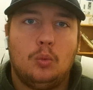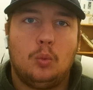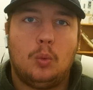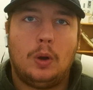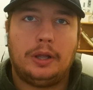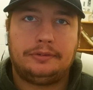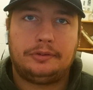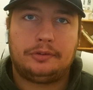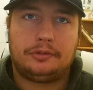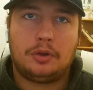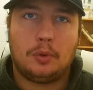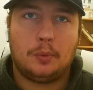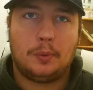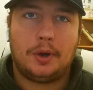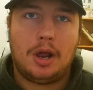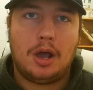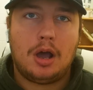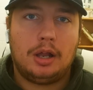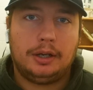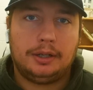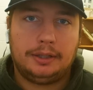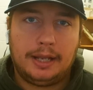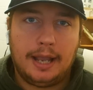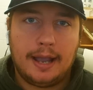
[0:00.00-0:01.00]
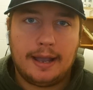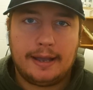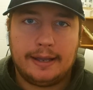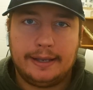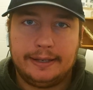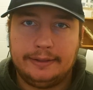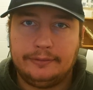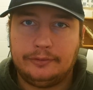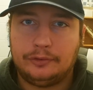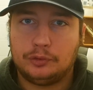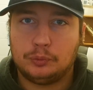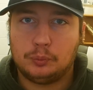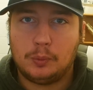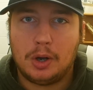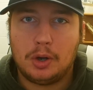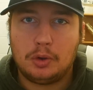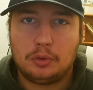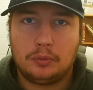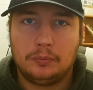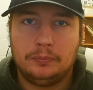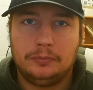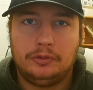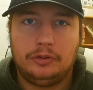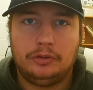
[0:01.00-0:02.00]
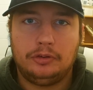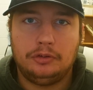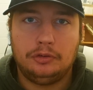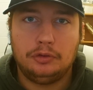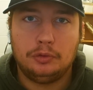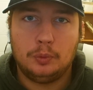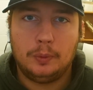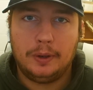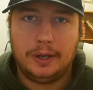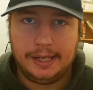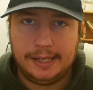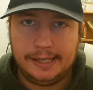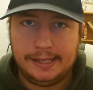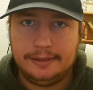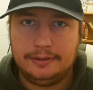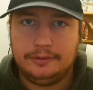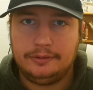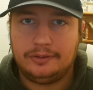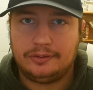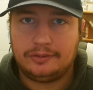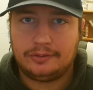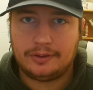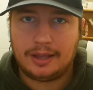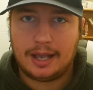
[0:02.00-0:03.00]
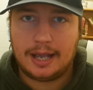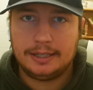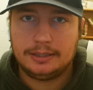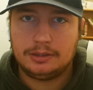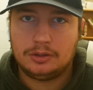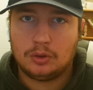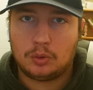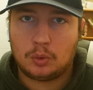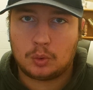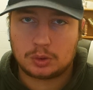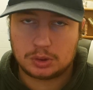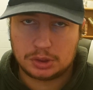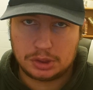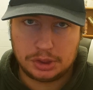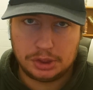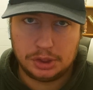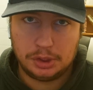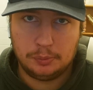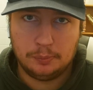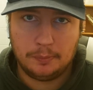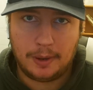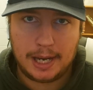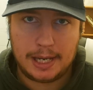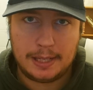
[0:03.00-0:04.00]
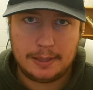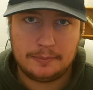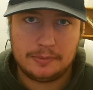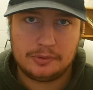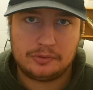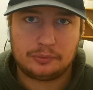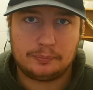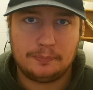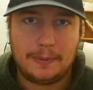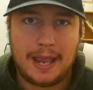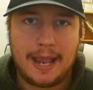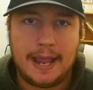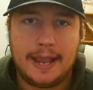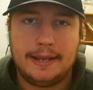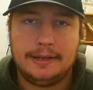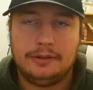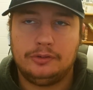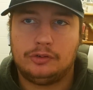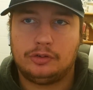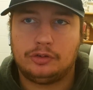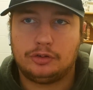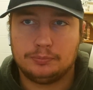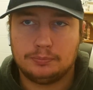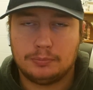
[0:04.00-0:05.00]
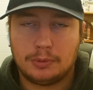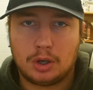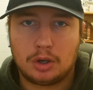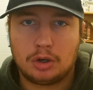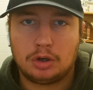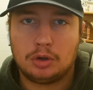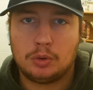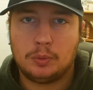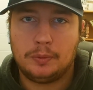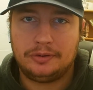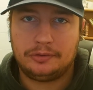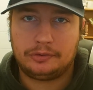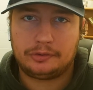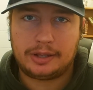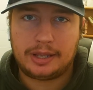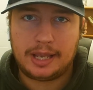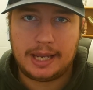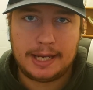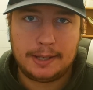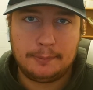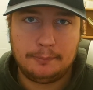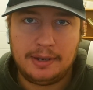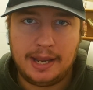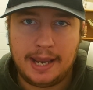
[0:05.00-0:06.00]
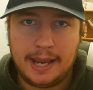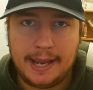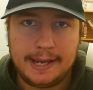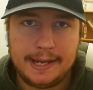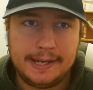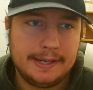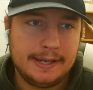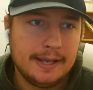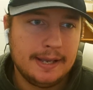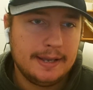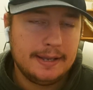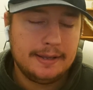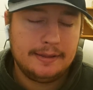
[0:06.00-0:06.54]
What's going on, guys? Welcome to Inside the Horseshoe. My name is Matt, and tomorrow is game day.